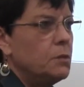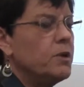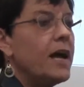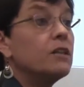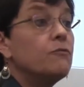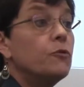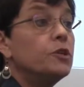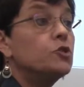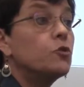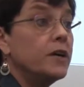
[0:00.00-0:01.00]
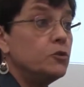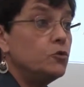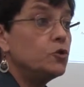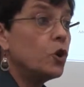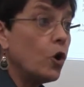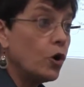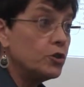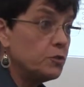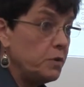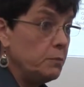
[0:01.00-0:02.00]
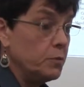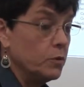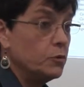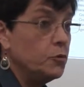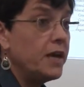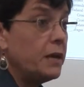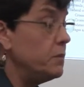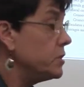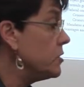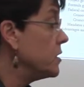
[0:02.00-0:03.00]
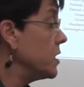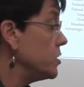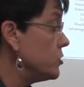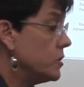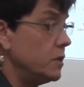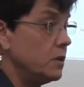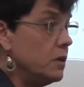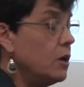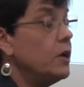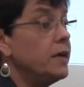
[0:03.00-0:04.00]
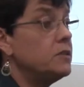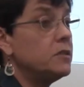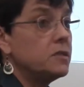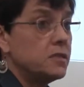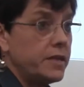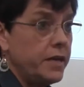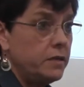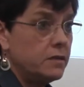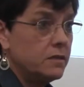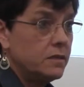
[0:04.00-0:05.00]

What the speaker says: California tried to charge people who came into the country, into the state.